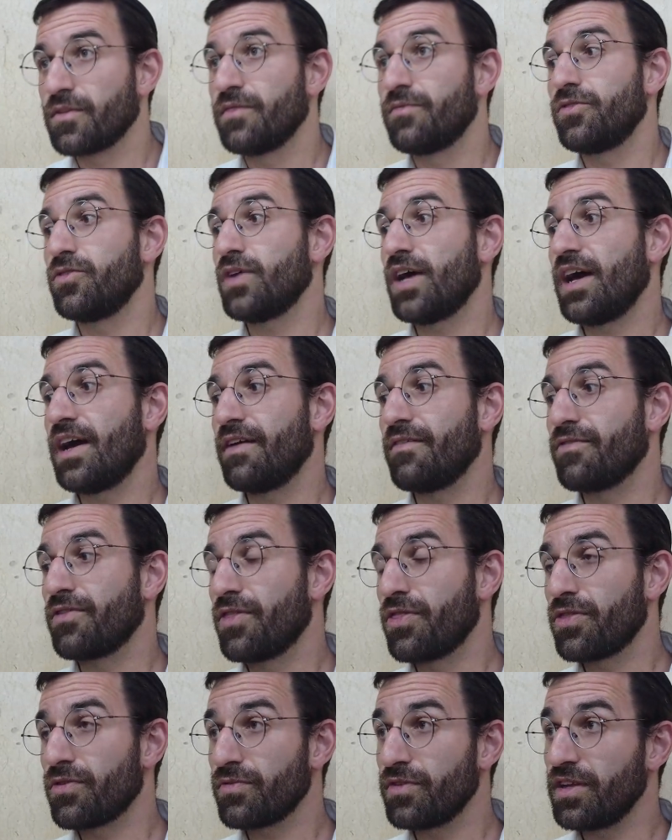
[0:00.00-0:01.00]
If you have
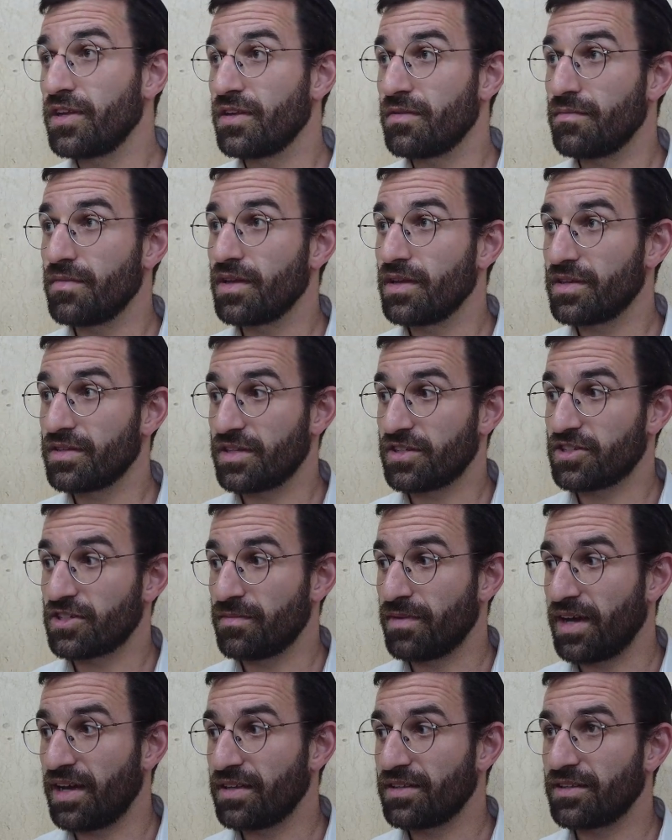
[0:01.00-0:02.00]
3 meals on
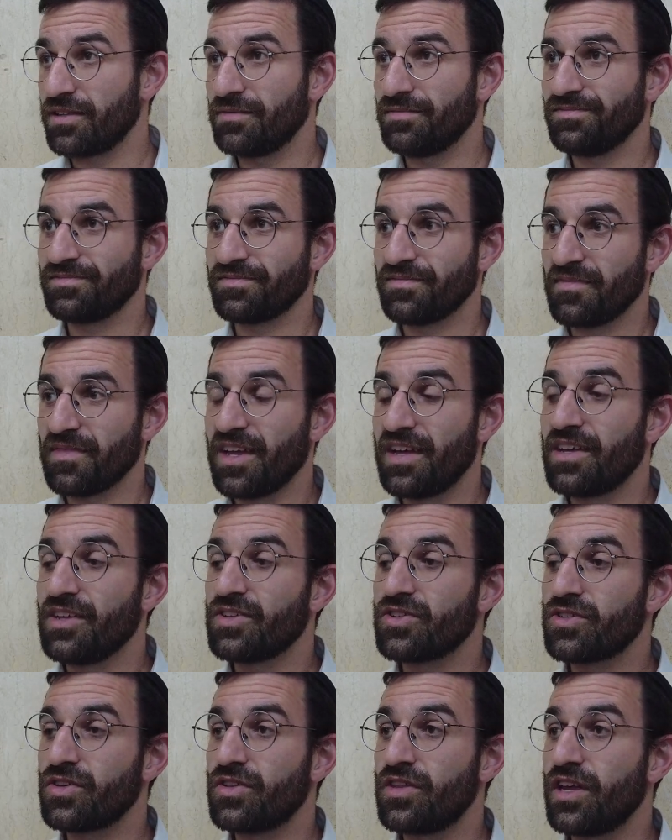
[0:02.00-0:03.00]
Shabbat,
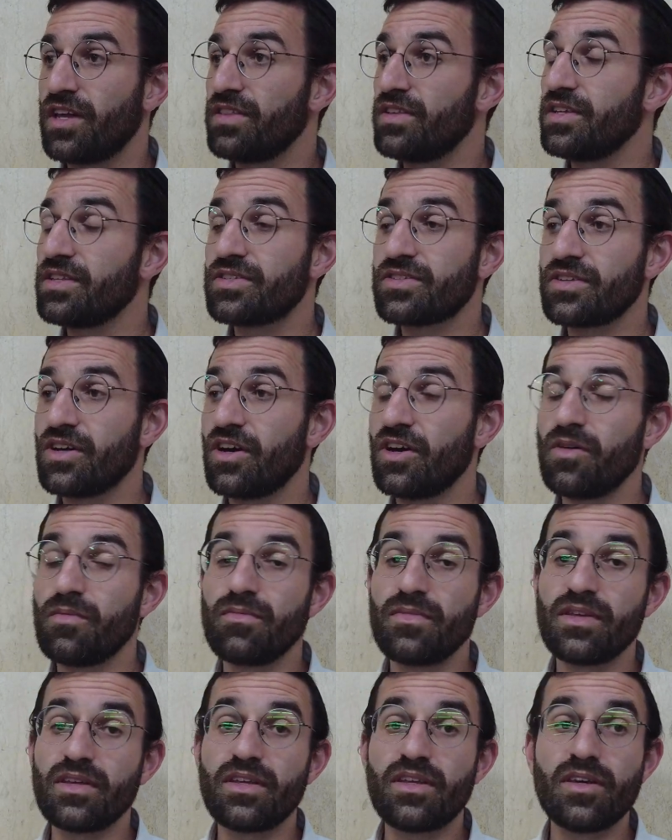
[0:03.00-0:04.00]
so then nitzal
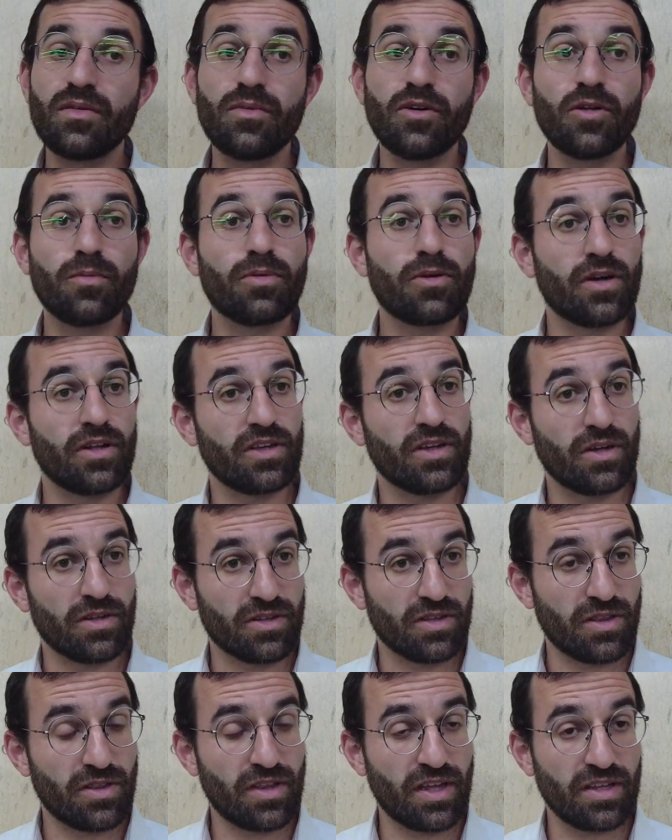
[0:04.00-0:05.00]
migimel
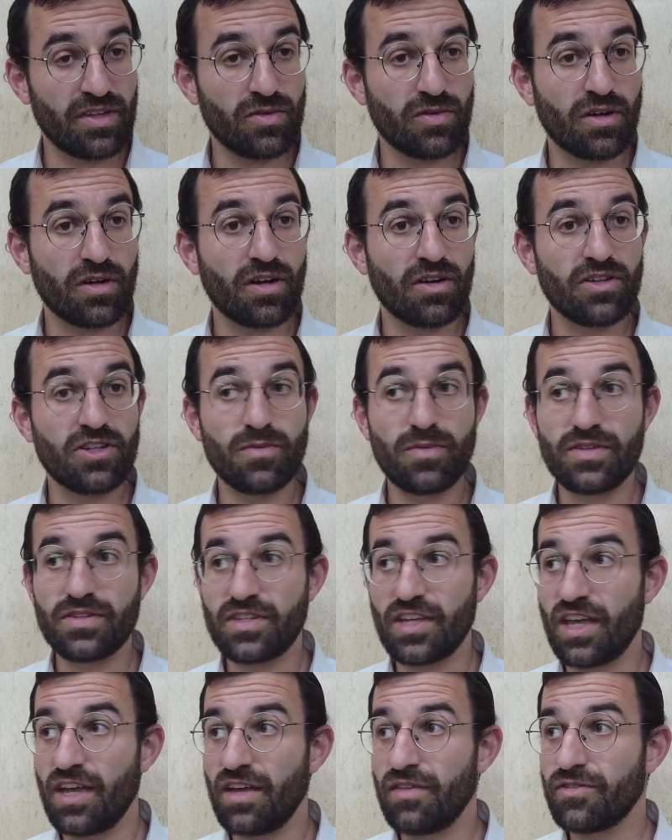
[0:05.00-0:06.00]
praniot. Then you are going to be
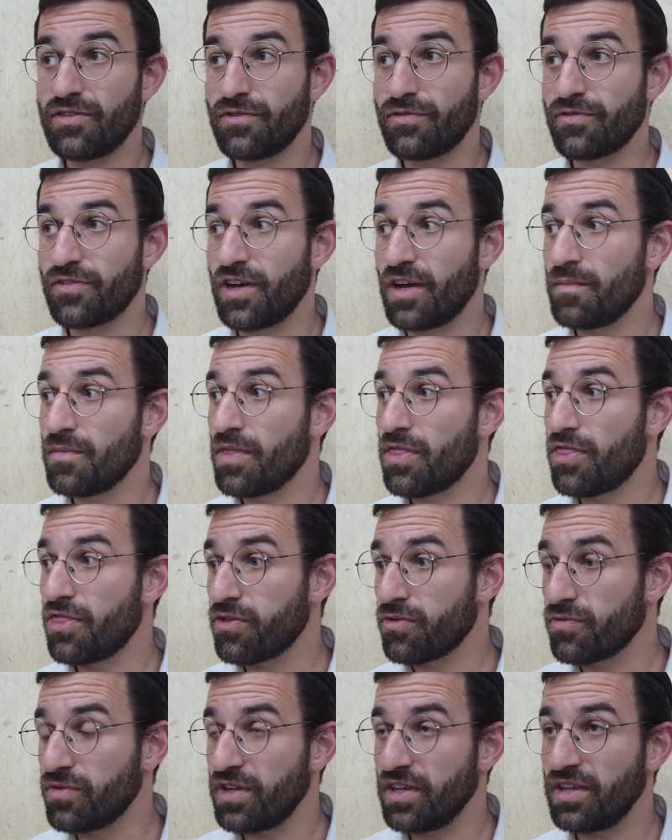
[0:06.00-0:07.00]
saved from
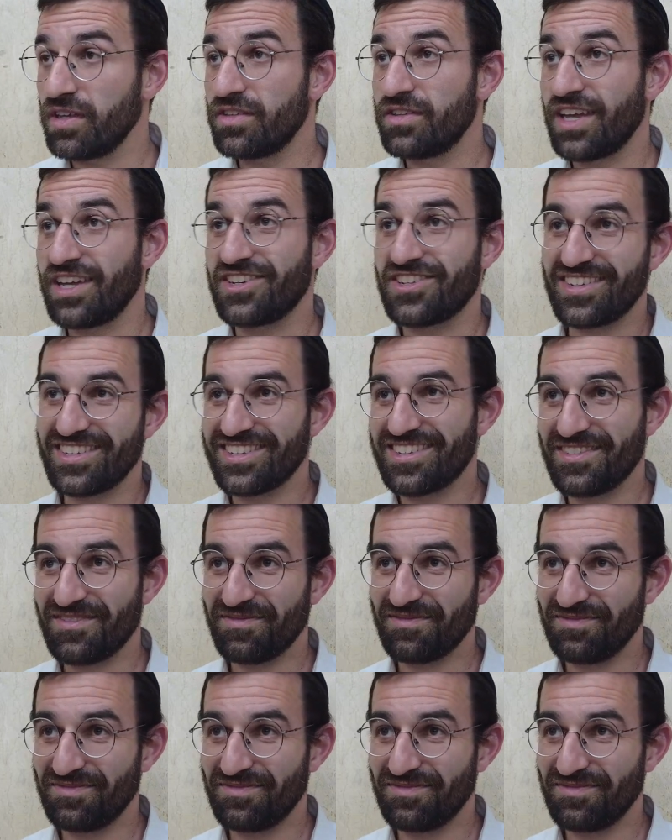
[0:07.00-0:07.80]
3 dangers.